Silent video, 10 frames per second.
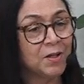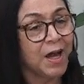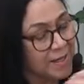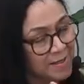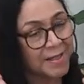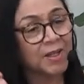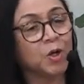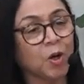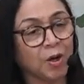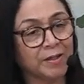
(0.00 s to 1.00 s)
asking
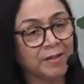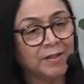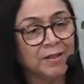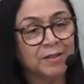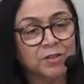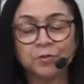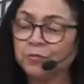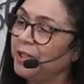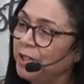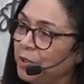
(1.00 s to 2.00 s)
God to
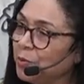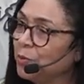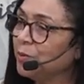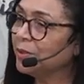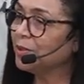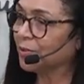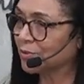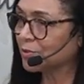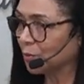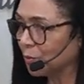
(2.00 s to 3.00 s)
renew your
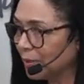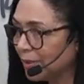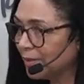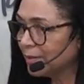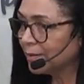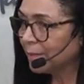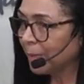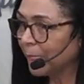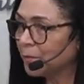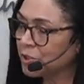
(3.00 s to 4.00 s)
soul,
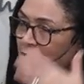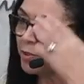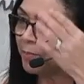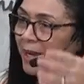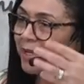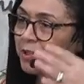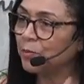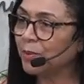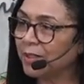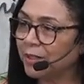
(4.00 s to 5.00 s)
which is your mind, your
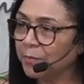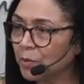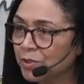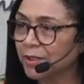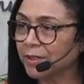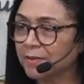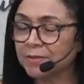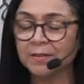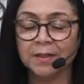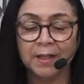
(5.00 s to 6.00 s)
will, and emotions,